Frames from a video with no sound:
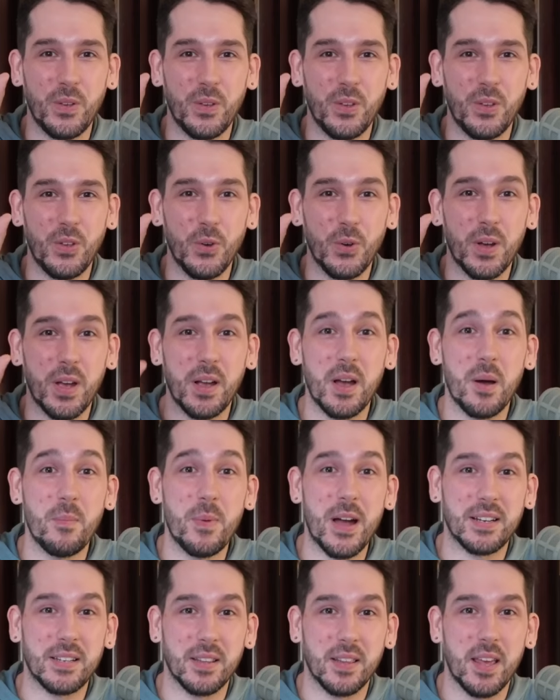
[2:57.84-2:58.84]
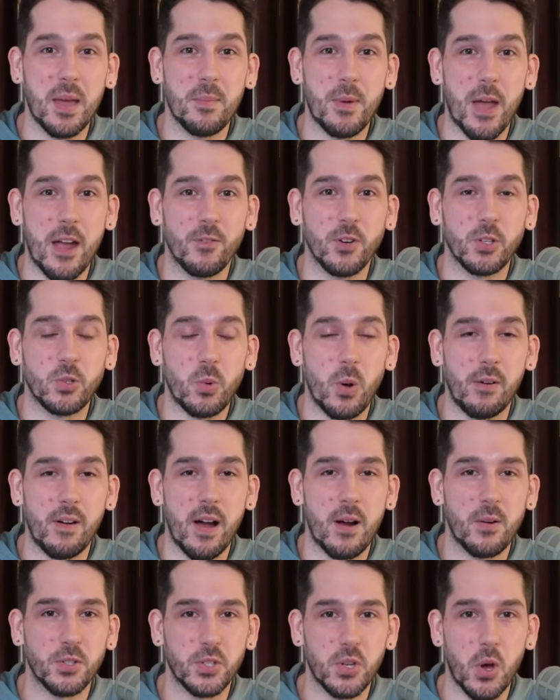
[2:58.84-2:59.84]
You can come back to the game every 12
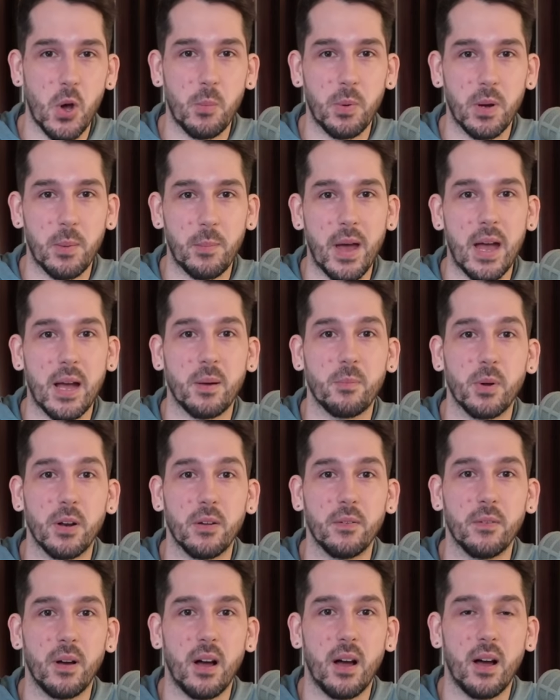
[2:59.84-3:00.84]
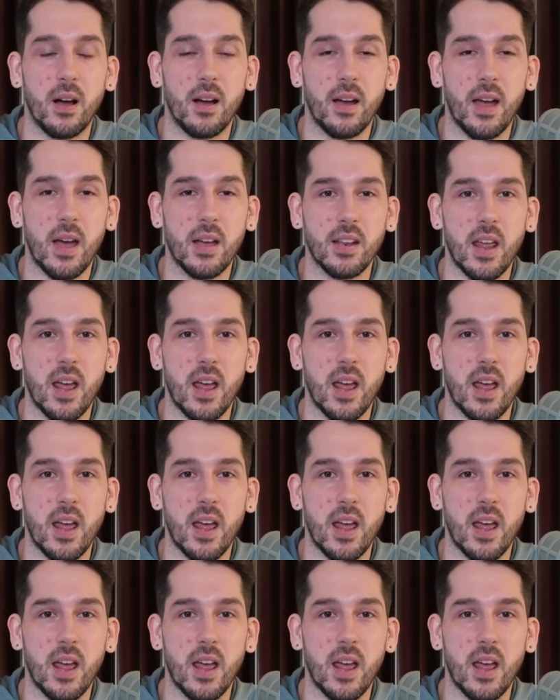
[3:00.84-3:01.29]
hours to open a pack. But at